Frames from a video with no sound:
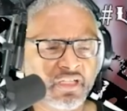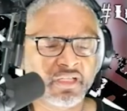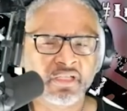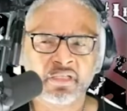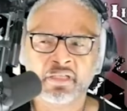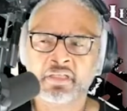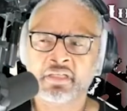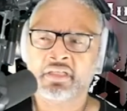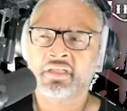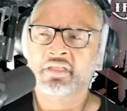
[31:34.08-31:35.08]
And
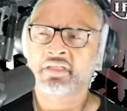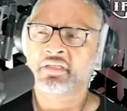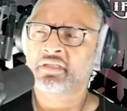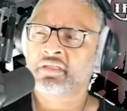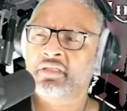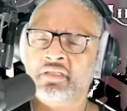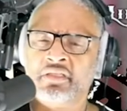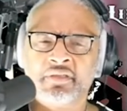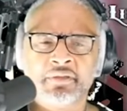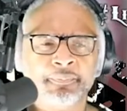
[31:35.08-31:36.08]
he he brutally
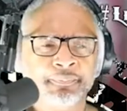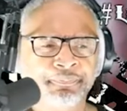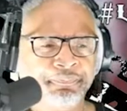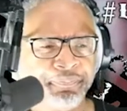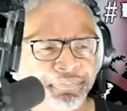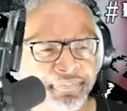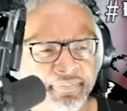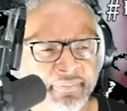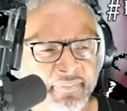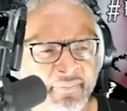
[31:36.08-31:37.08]
raped her for years.